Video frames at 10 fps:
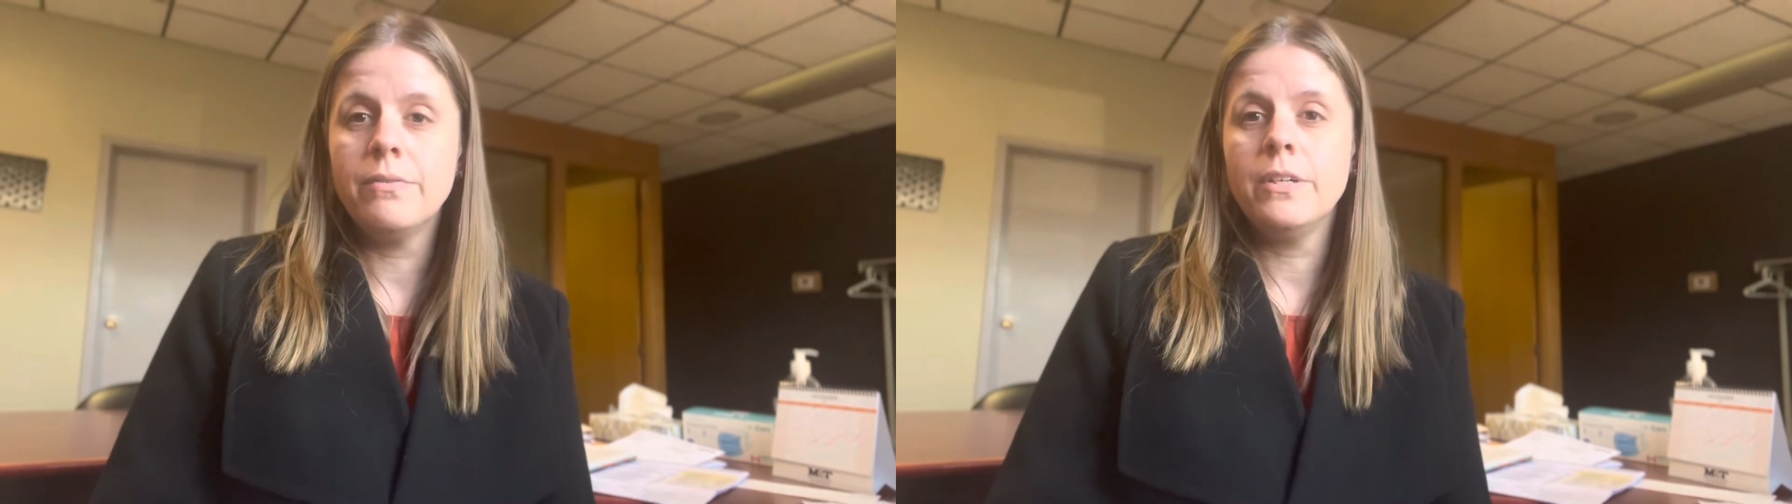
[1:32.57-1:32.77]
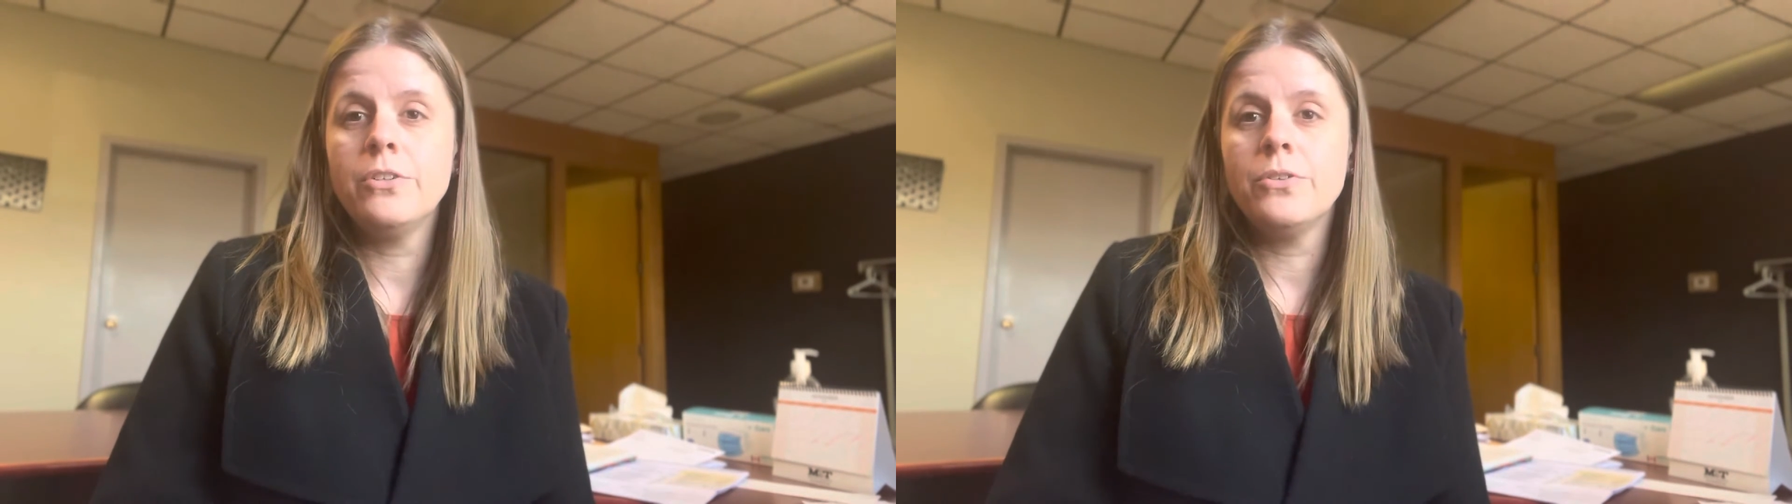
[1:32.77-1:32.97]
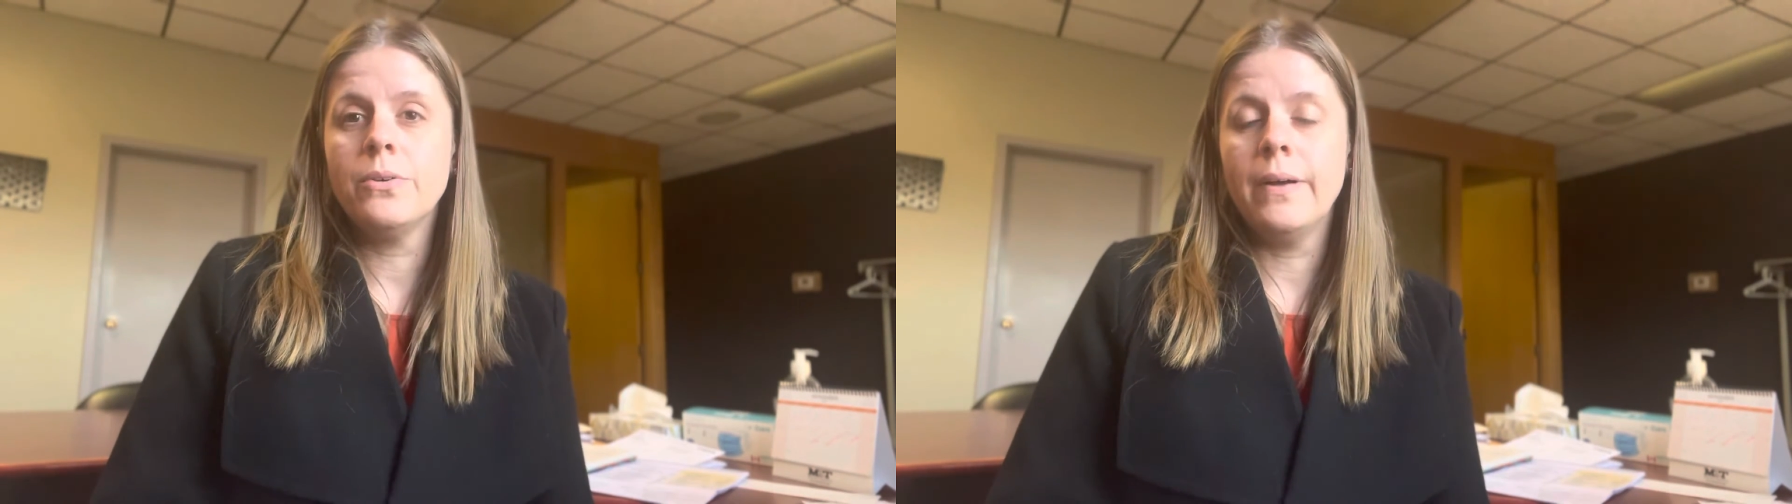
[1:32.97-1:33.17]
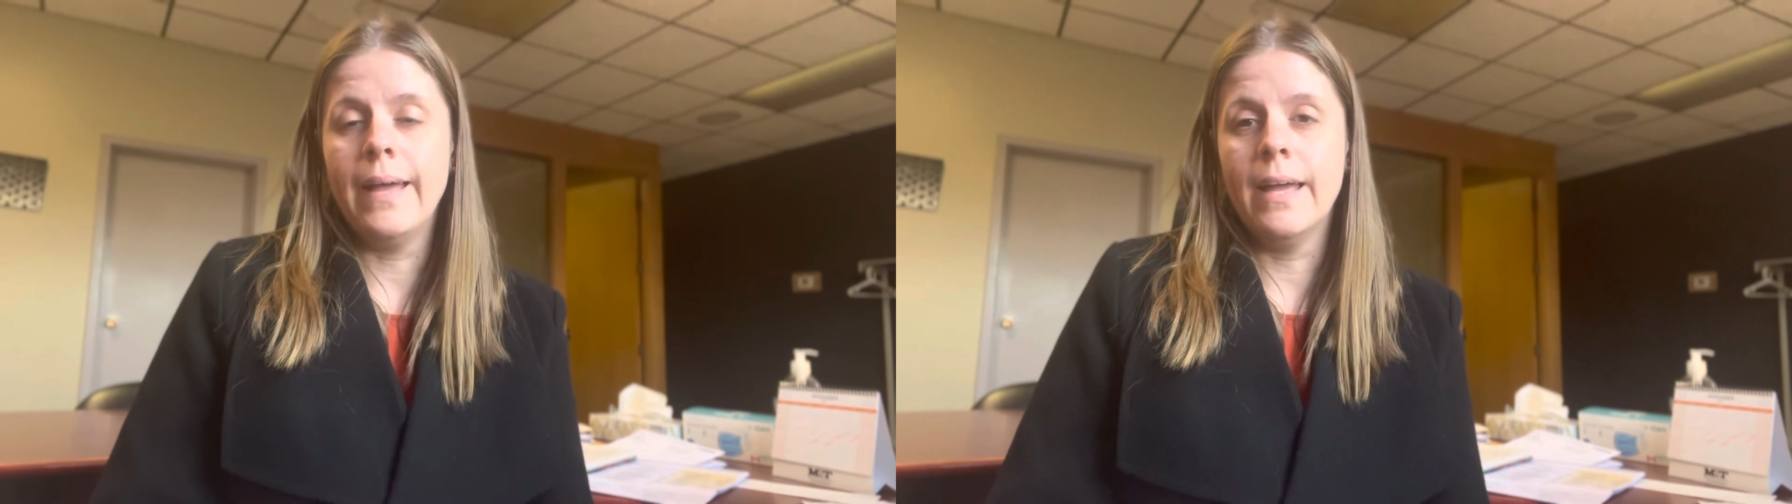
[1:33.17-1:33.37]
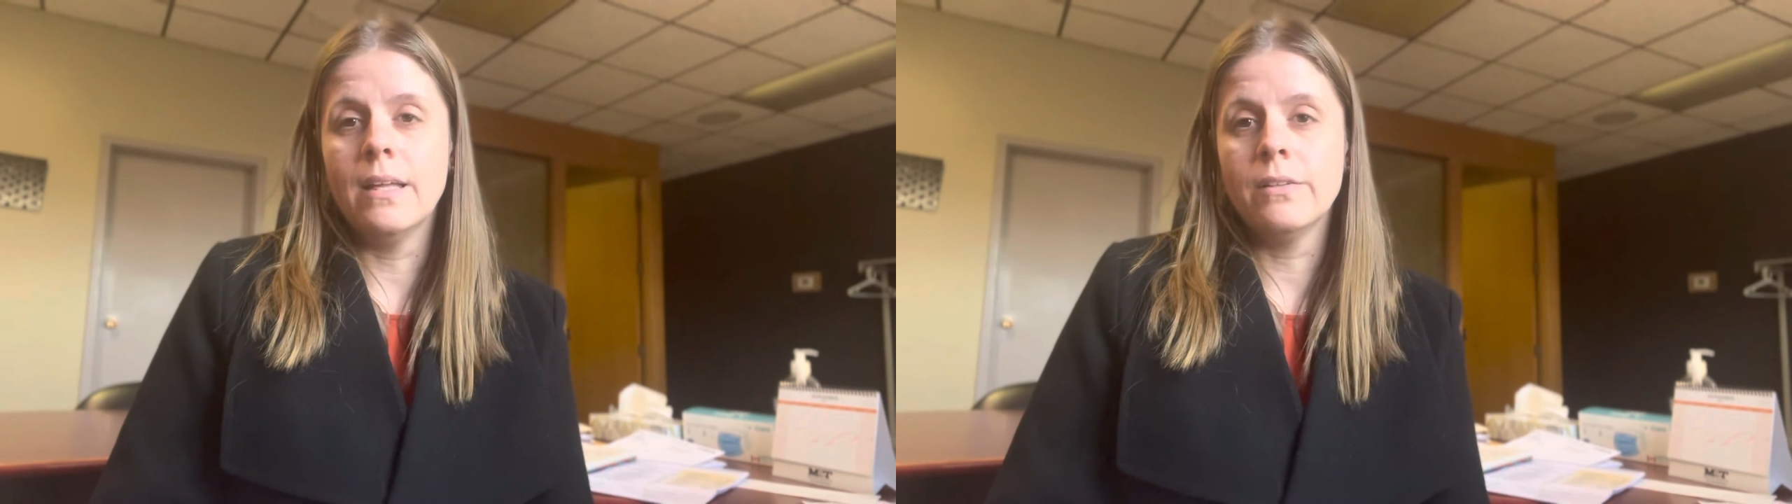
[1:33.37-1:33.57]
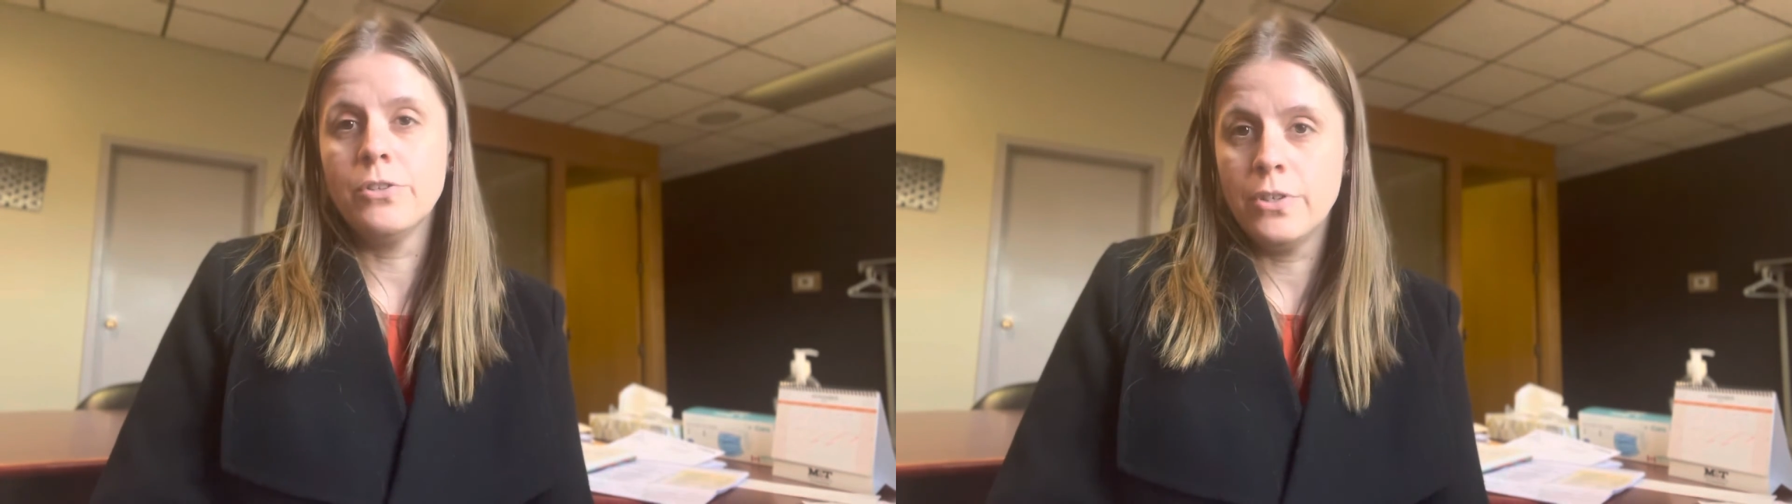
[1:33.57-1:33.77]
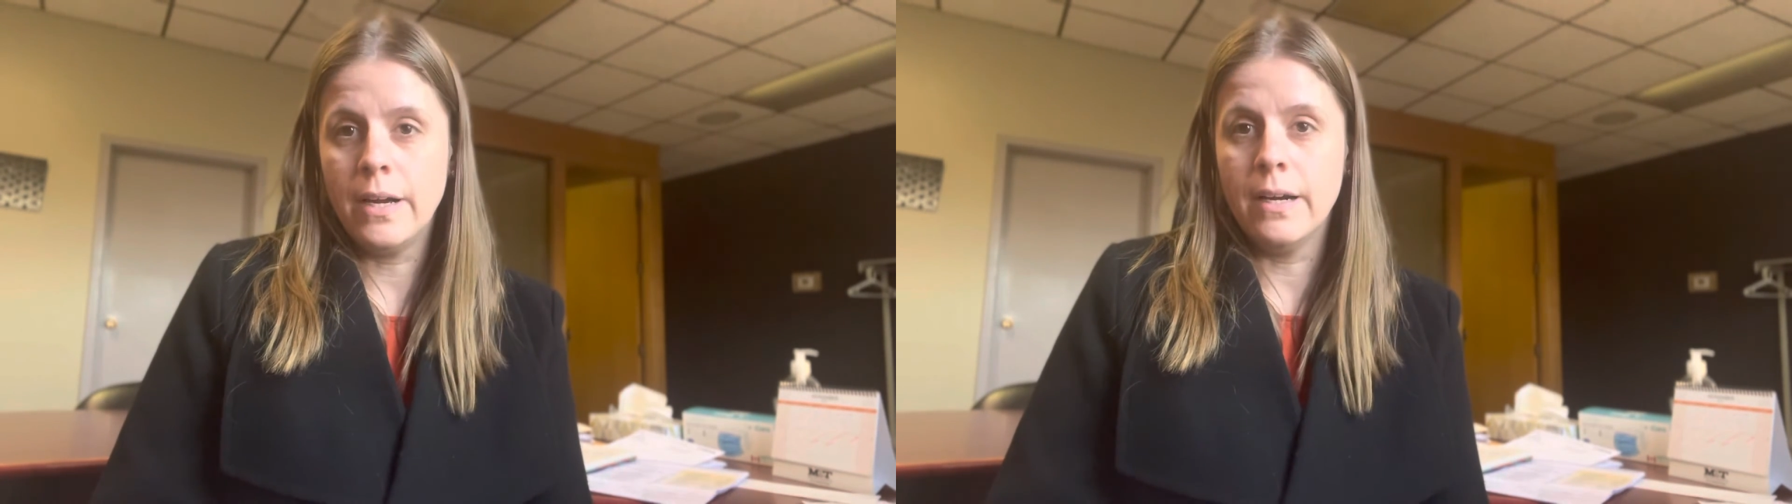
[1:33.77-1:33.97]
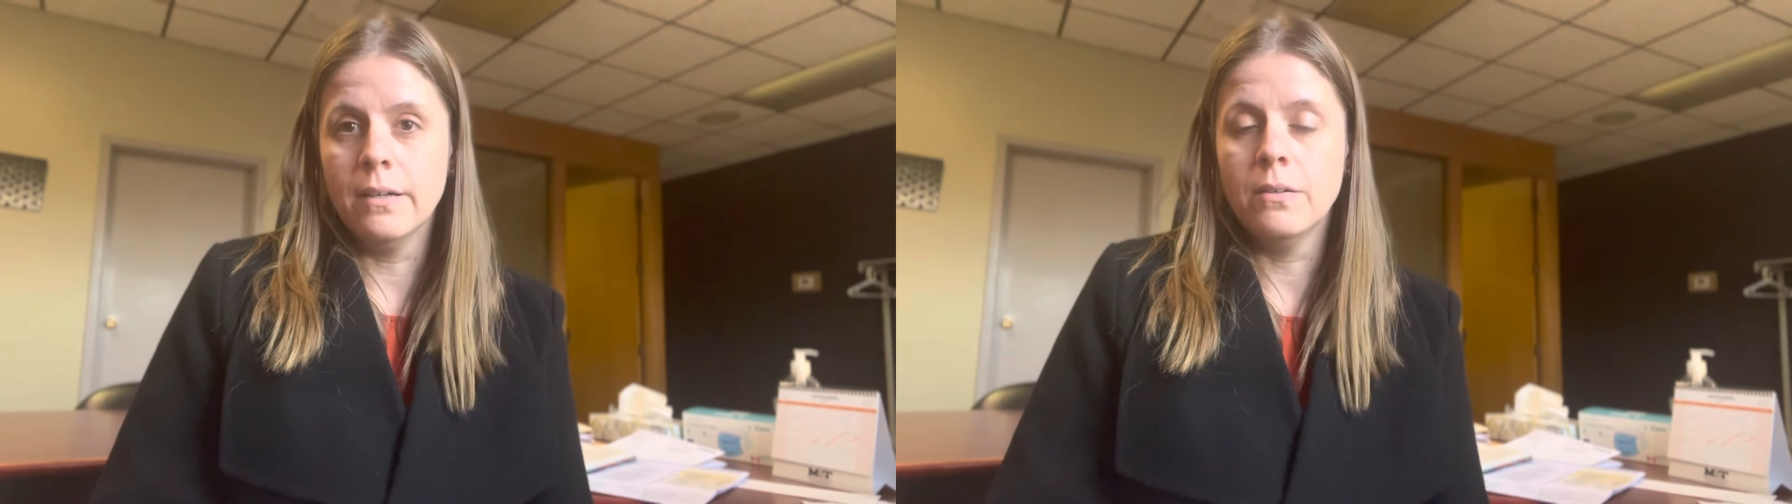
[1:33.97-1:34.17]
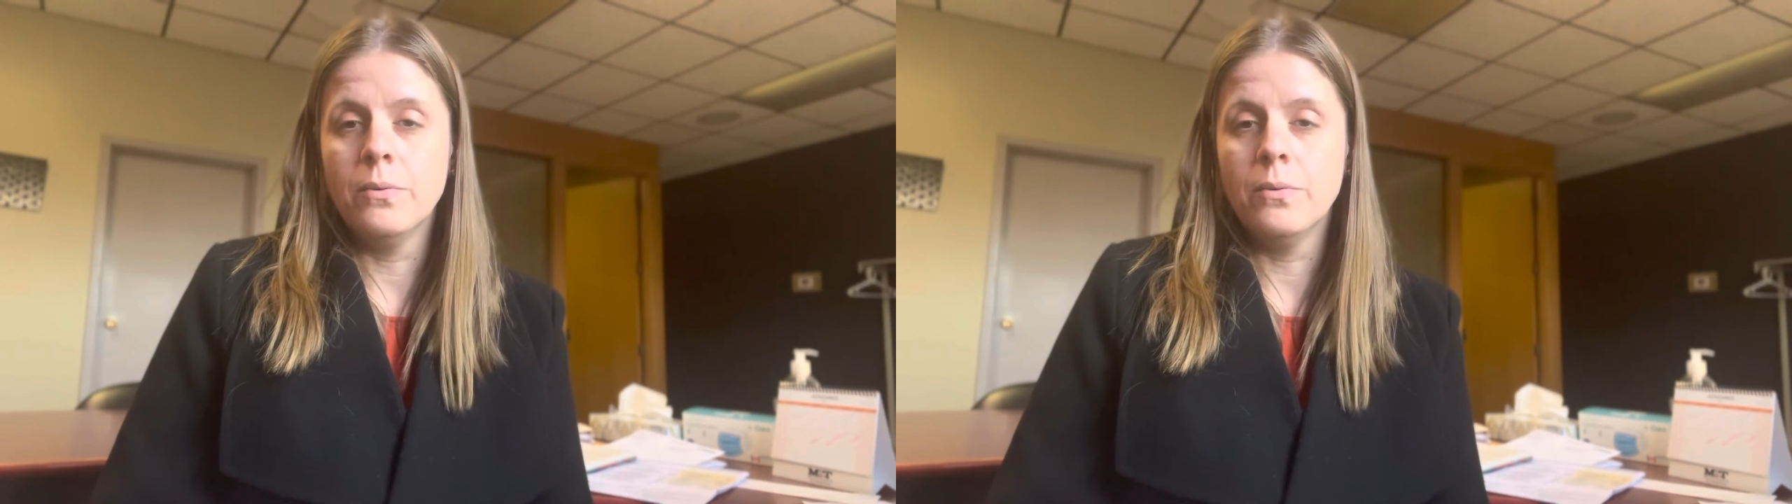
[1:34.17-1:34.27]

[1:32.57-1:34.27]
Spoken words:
video and share